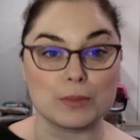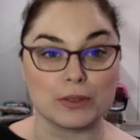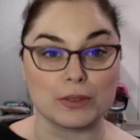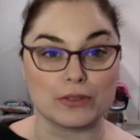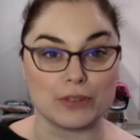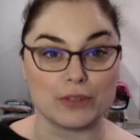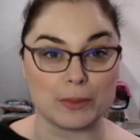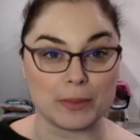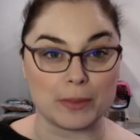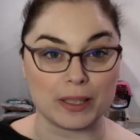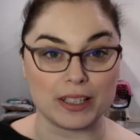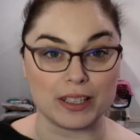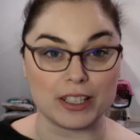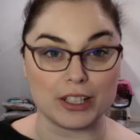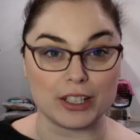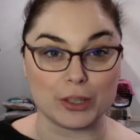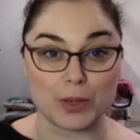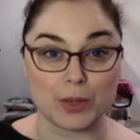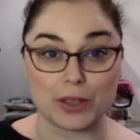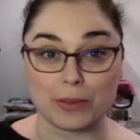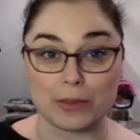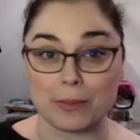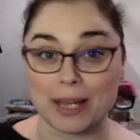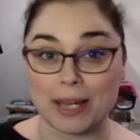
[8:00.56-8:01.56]
familiar
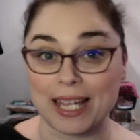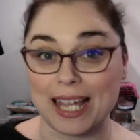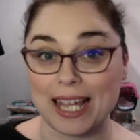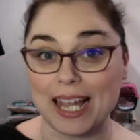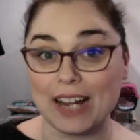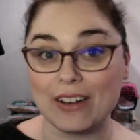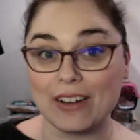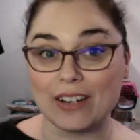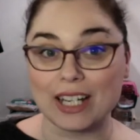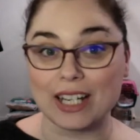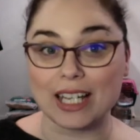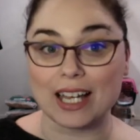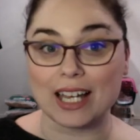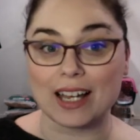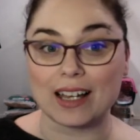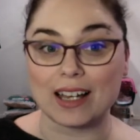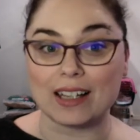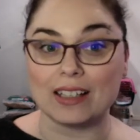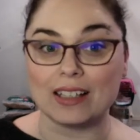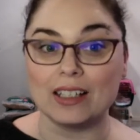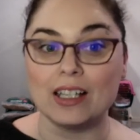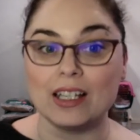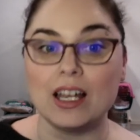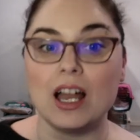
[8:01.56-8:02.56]
with my area,
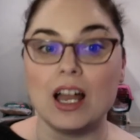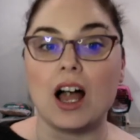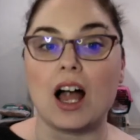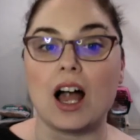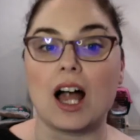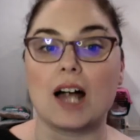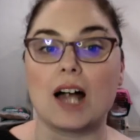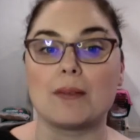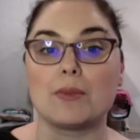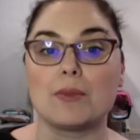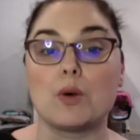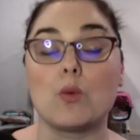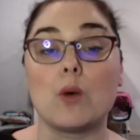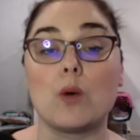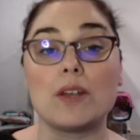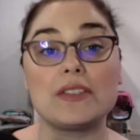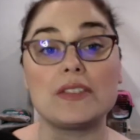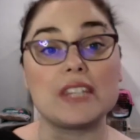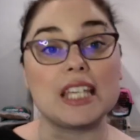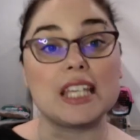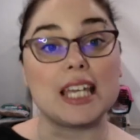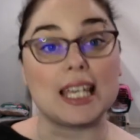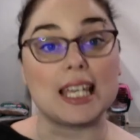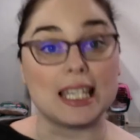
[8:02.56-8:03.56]
what
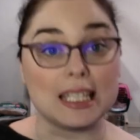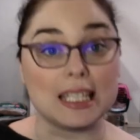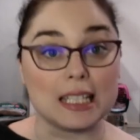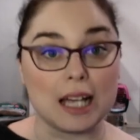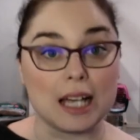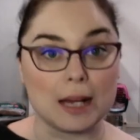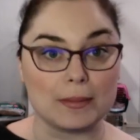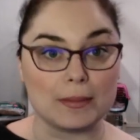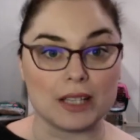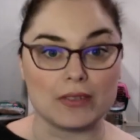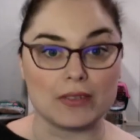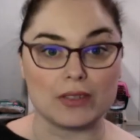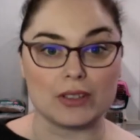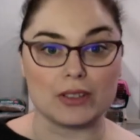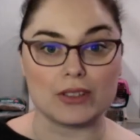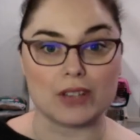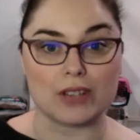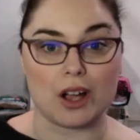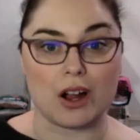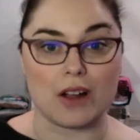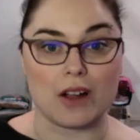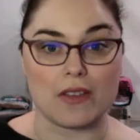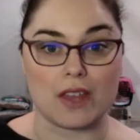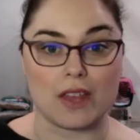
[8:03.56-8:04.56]
the income levels
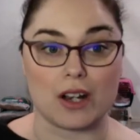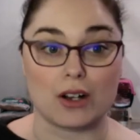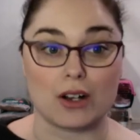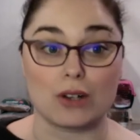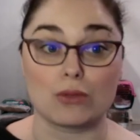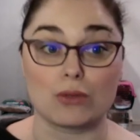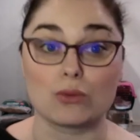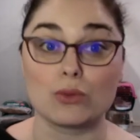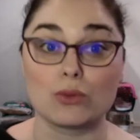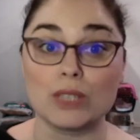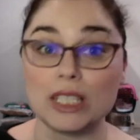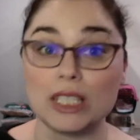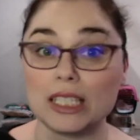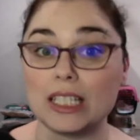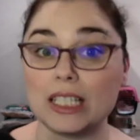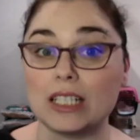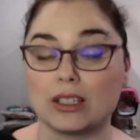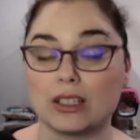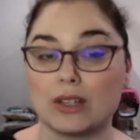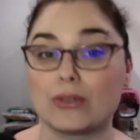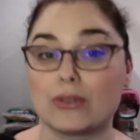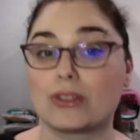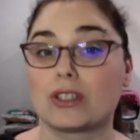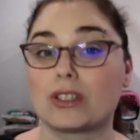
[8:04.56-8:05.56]
are that are really
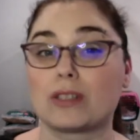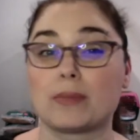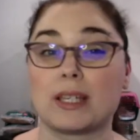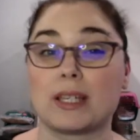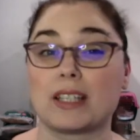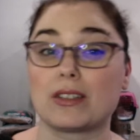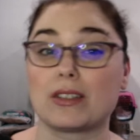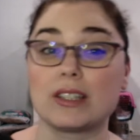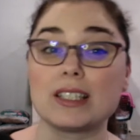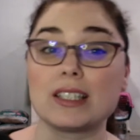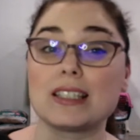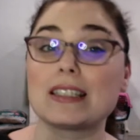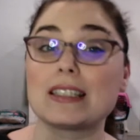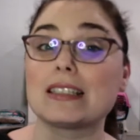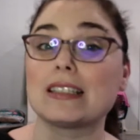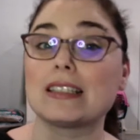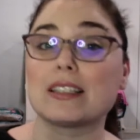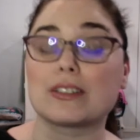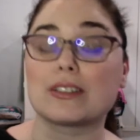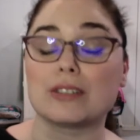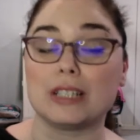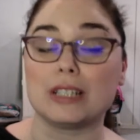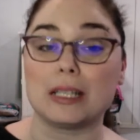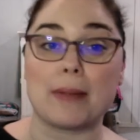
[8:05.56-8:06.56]
close to me. So this is
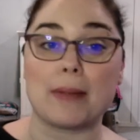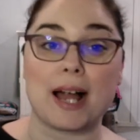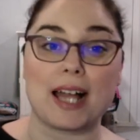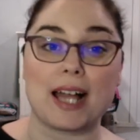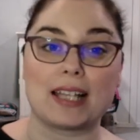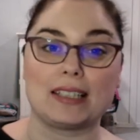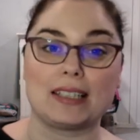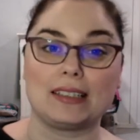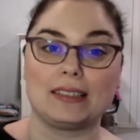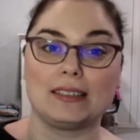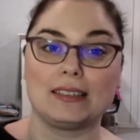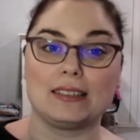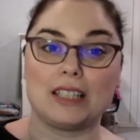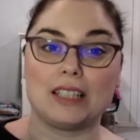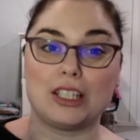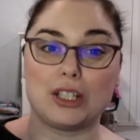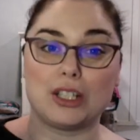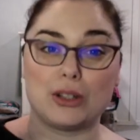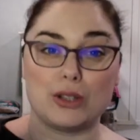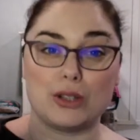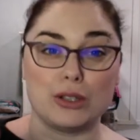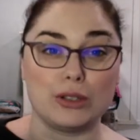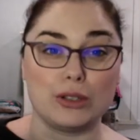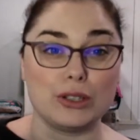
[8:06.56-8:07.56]
literally by,
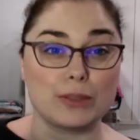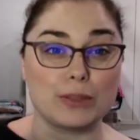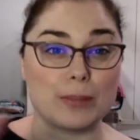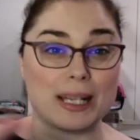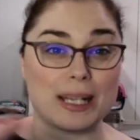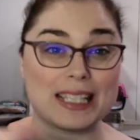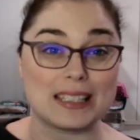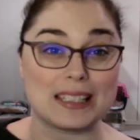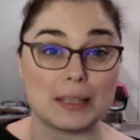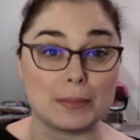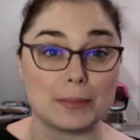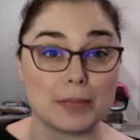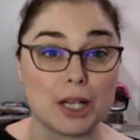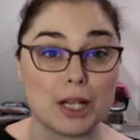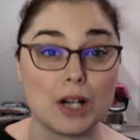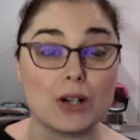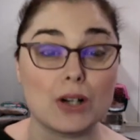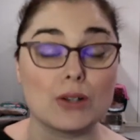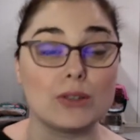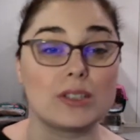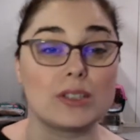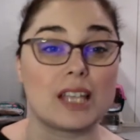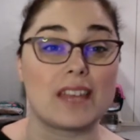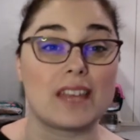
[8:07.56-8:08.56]
you look by zip
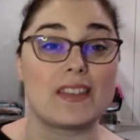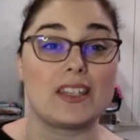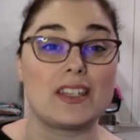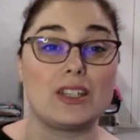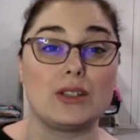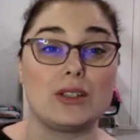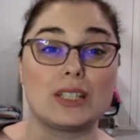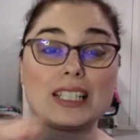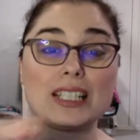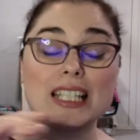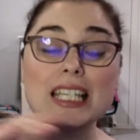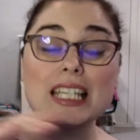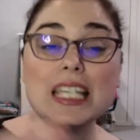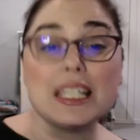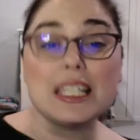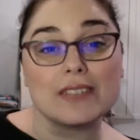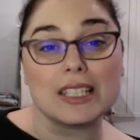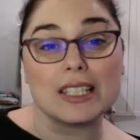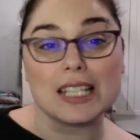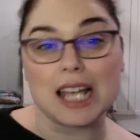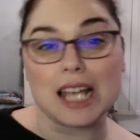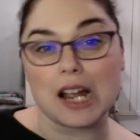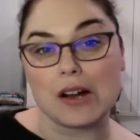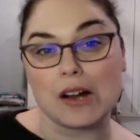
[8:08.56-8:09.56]
codes, and then you can
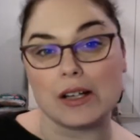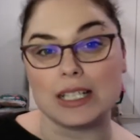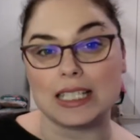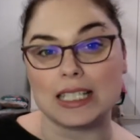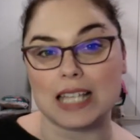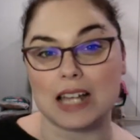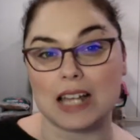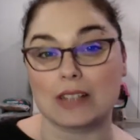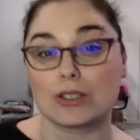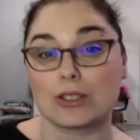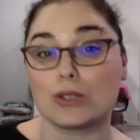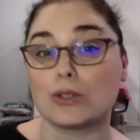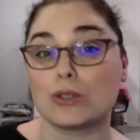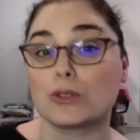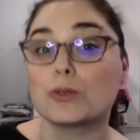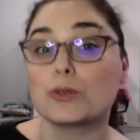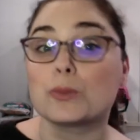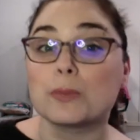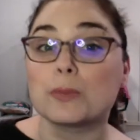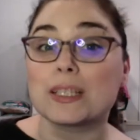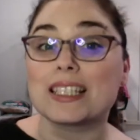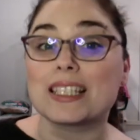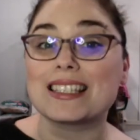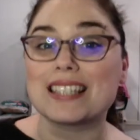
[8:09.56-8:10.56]
even narrow it down to
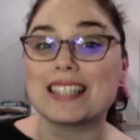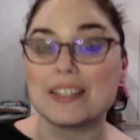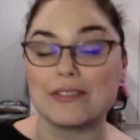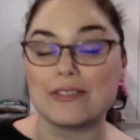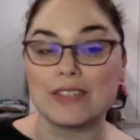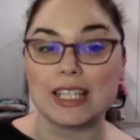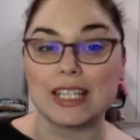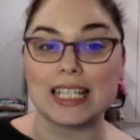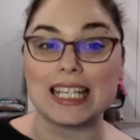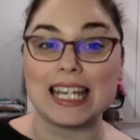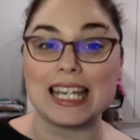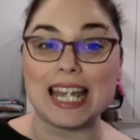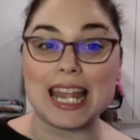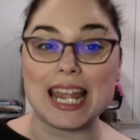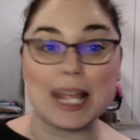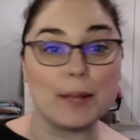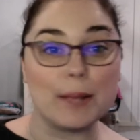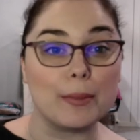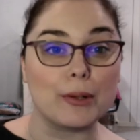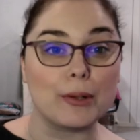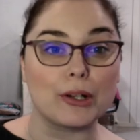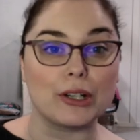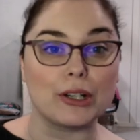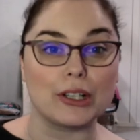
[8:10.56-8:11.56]
specific
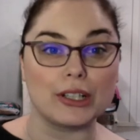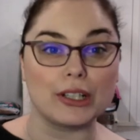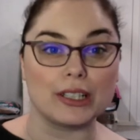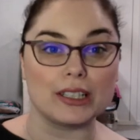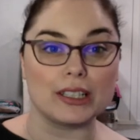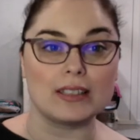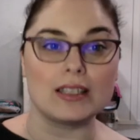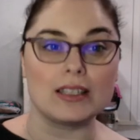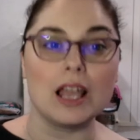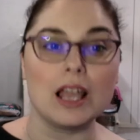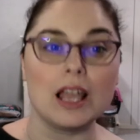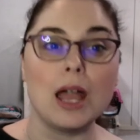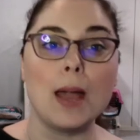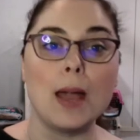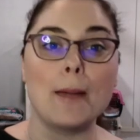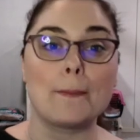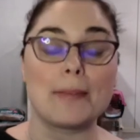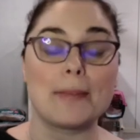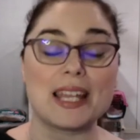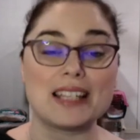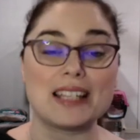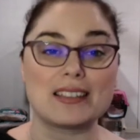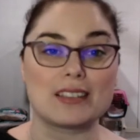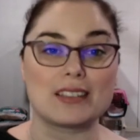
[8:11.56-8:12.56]
neighborhoods
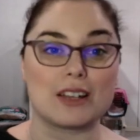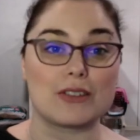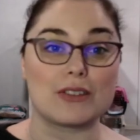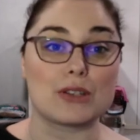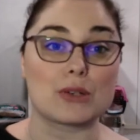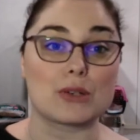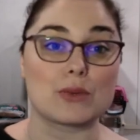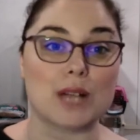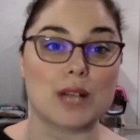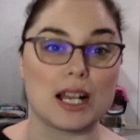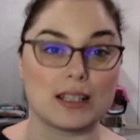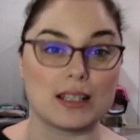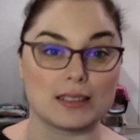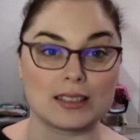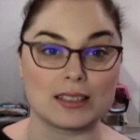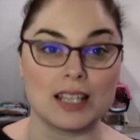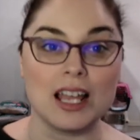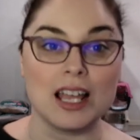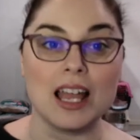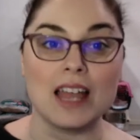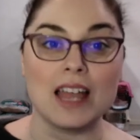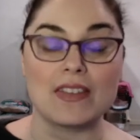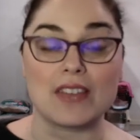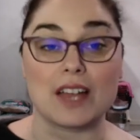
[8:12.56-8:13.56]
based on the routes
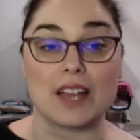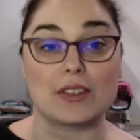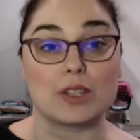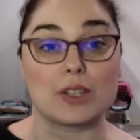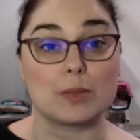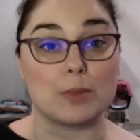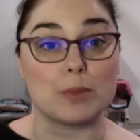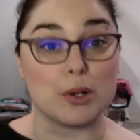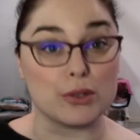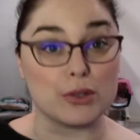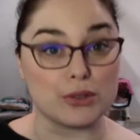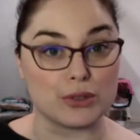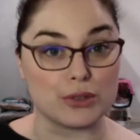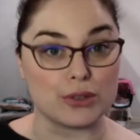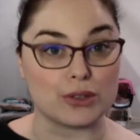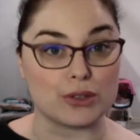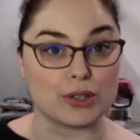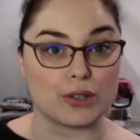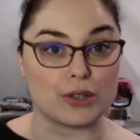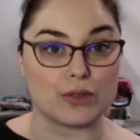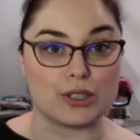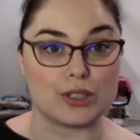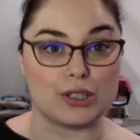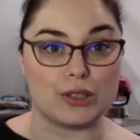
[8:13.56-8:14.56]
that the Postal
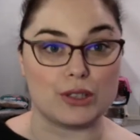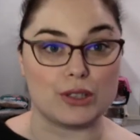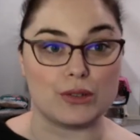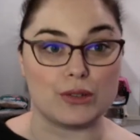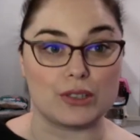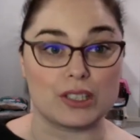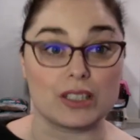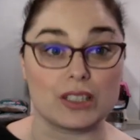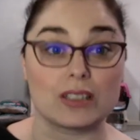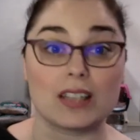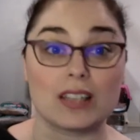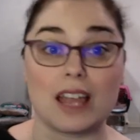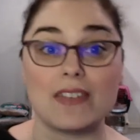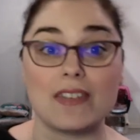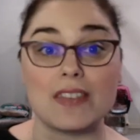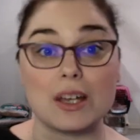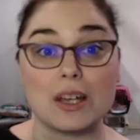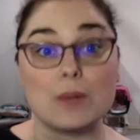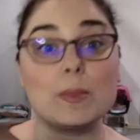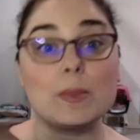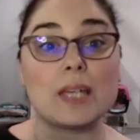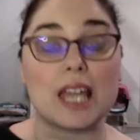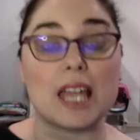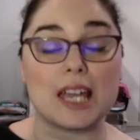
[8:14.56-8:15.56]
Service uses, and they'll
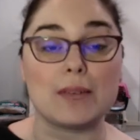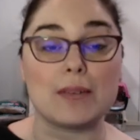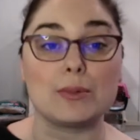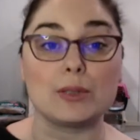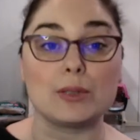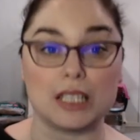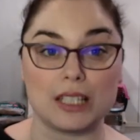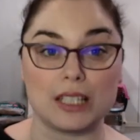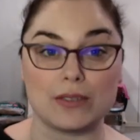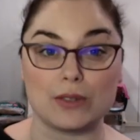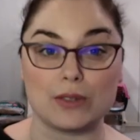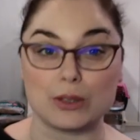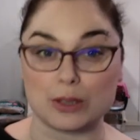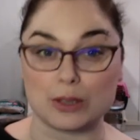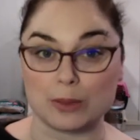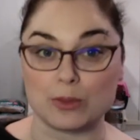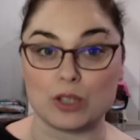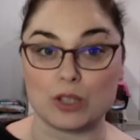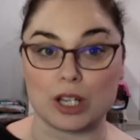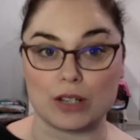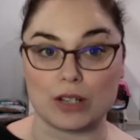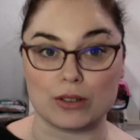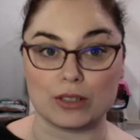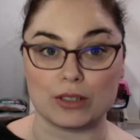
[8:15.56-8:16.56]
be able to give you some
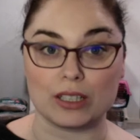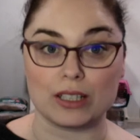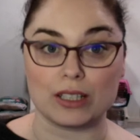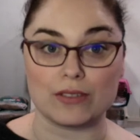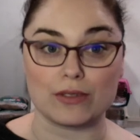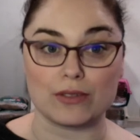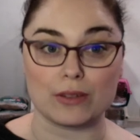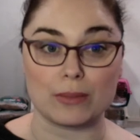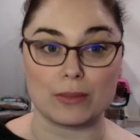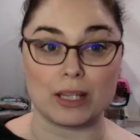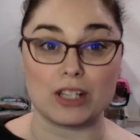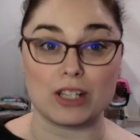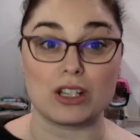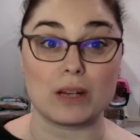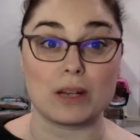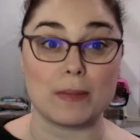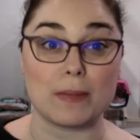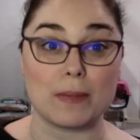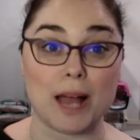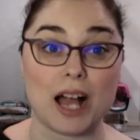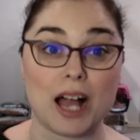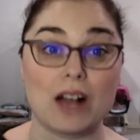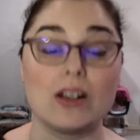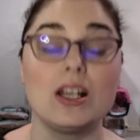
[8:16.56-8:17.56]
general information
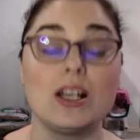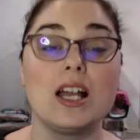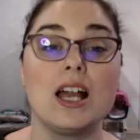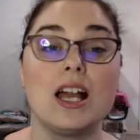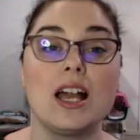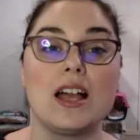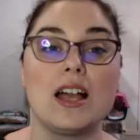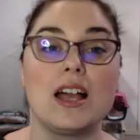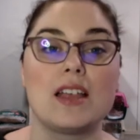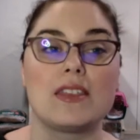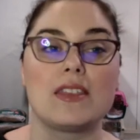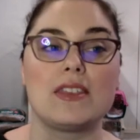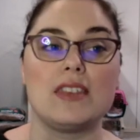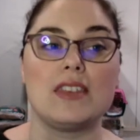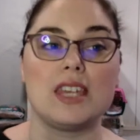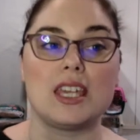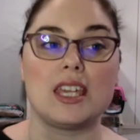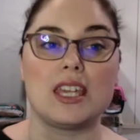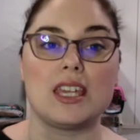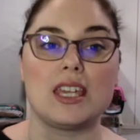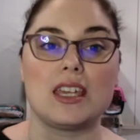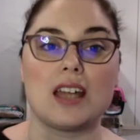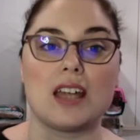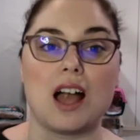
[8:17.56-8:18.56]
about
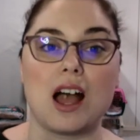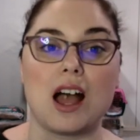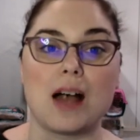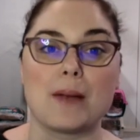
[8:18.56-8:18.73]
the